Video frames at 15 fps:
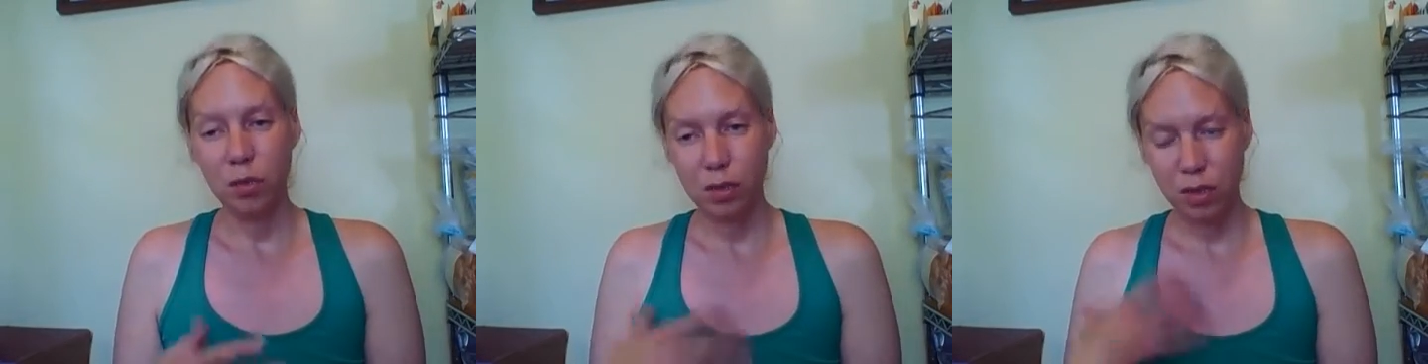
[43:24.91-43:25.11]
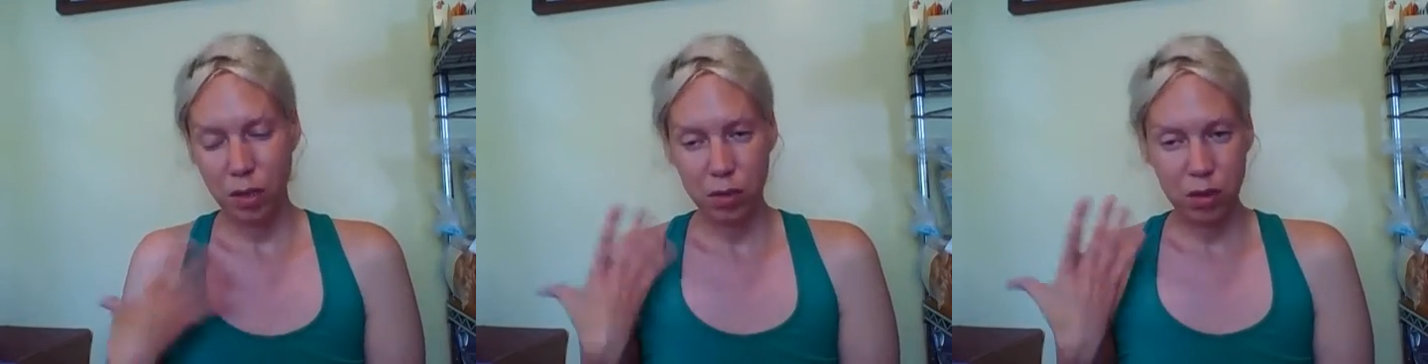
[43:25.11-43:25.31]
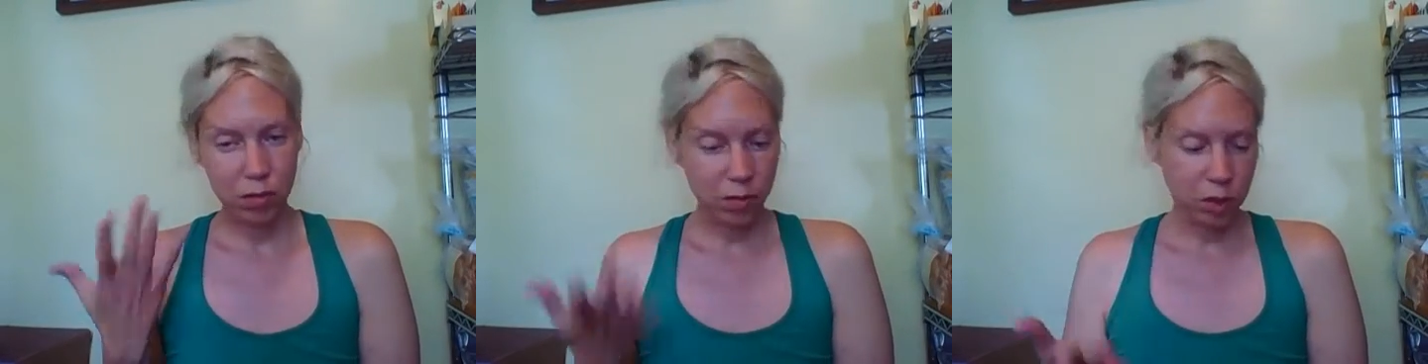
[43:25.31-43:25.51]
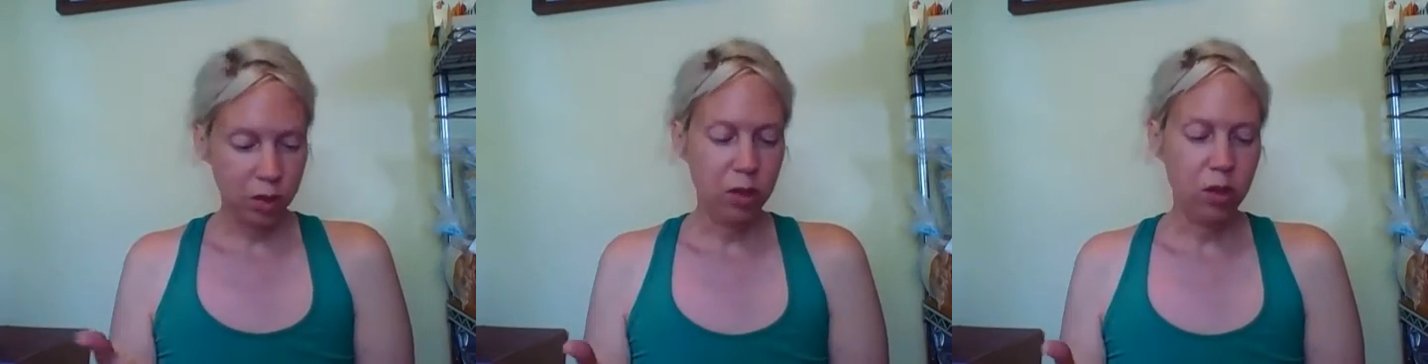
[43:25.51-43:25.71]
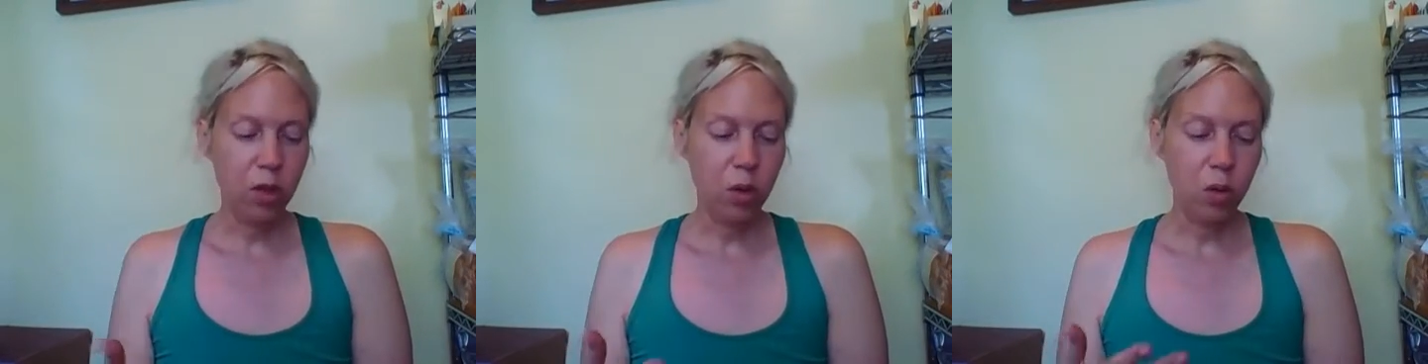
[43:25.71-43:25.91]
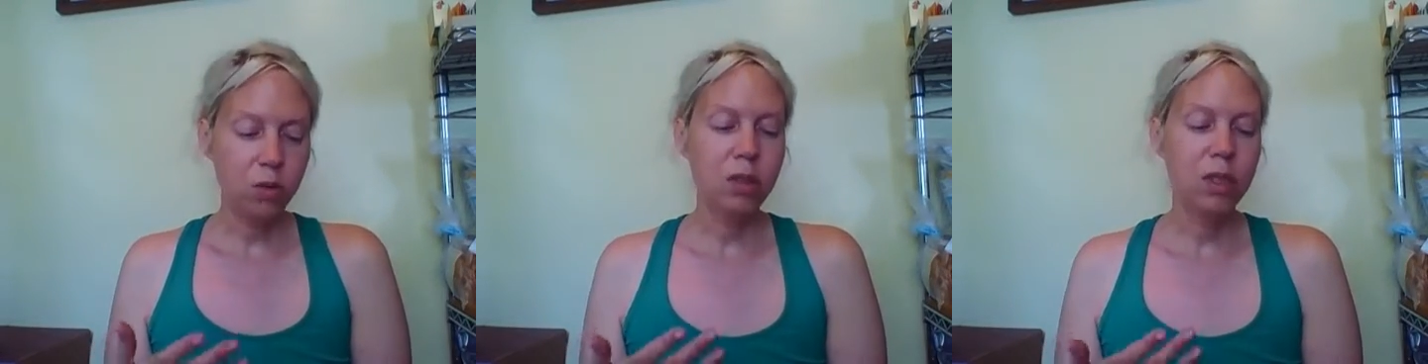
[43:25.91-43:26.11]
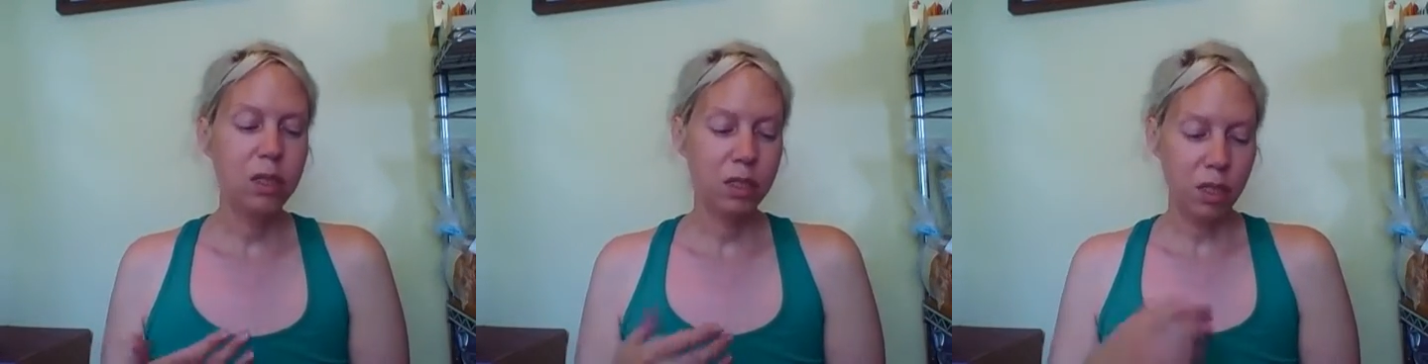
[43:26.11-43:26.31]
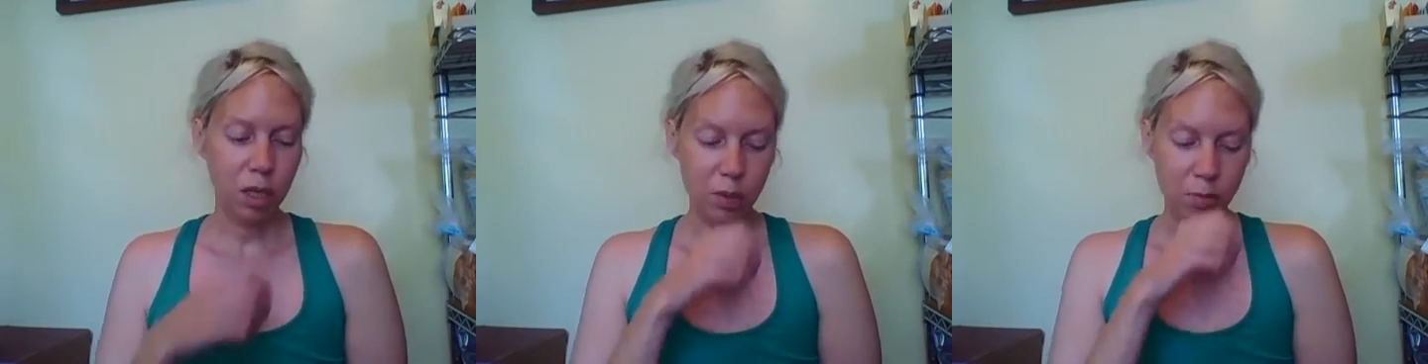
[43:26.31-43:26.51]
I would say it was a very
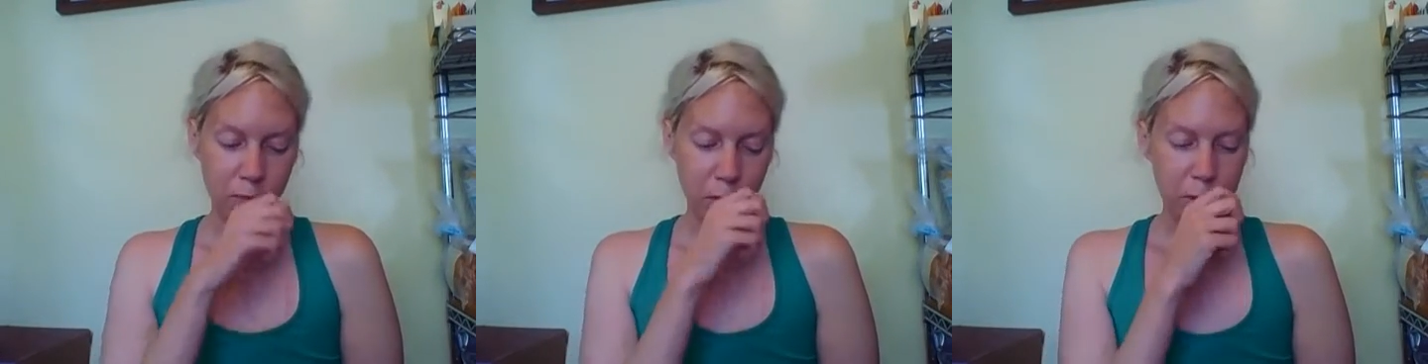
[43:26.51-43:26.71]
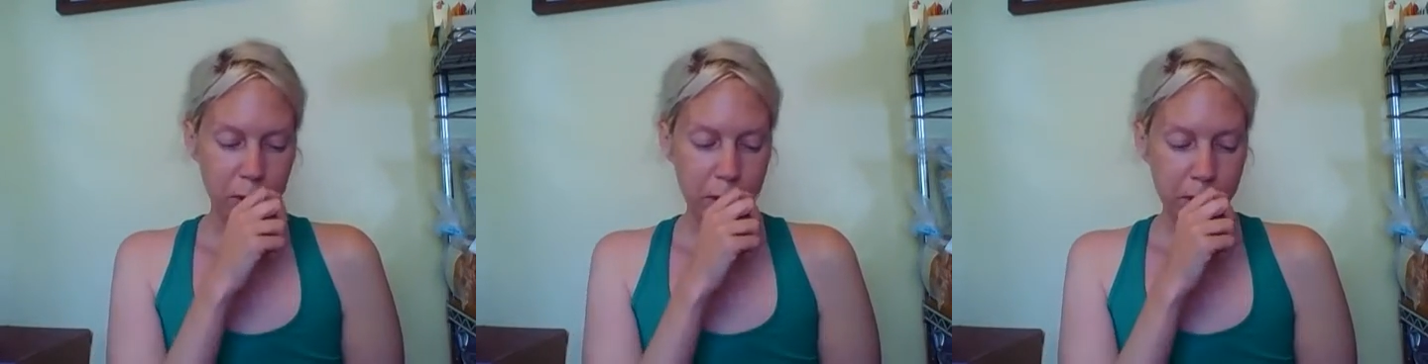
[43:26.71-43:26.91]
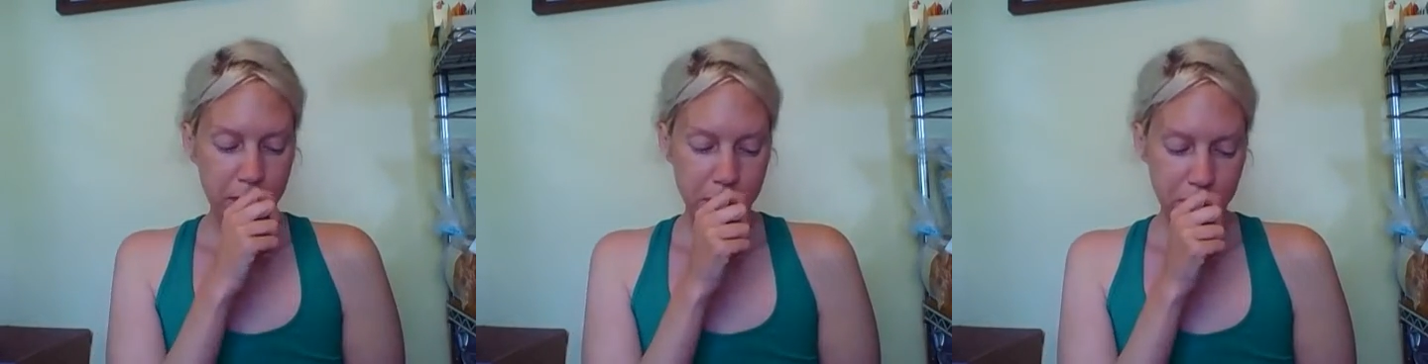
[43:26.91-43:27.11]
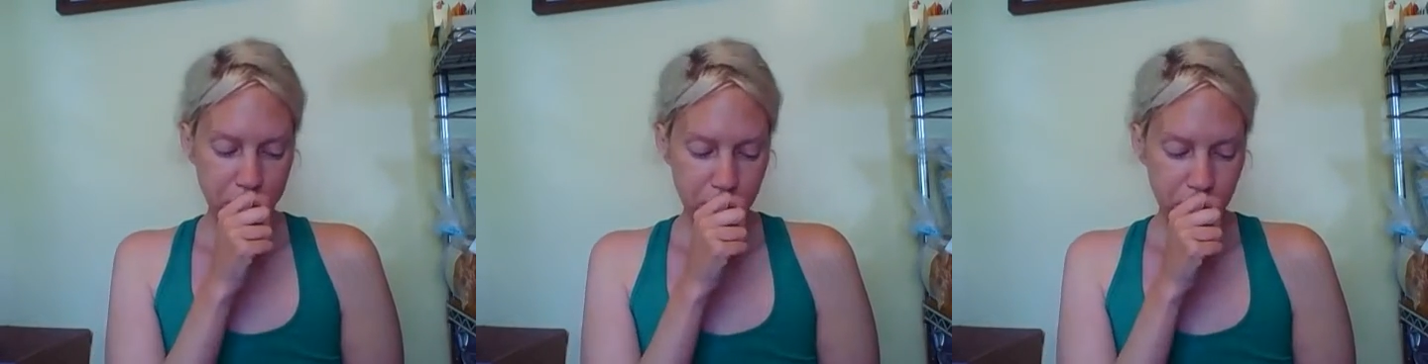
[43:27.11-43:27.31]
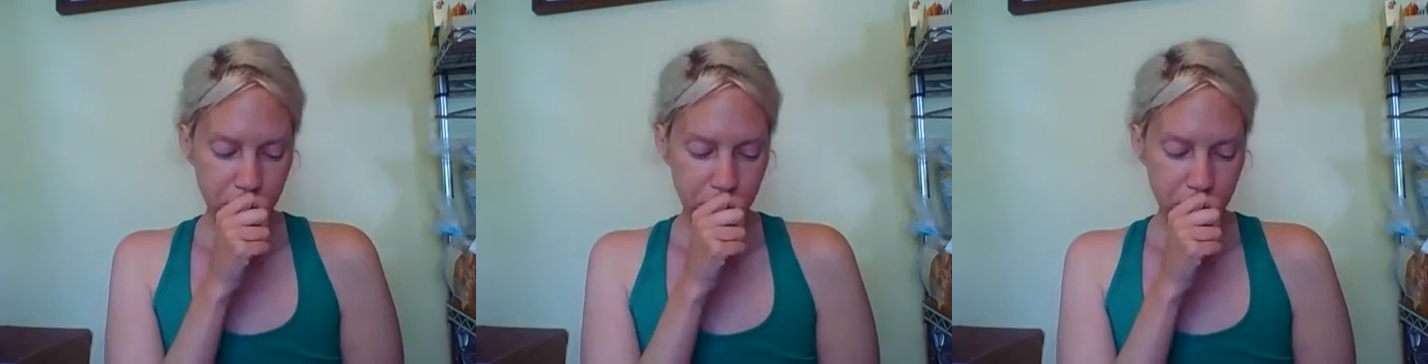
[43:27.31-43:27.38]
lonely time for me.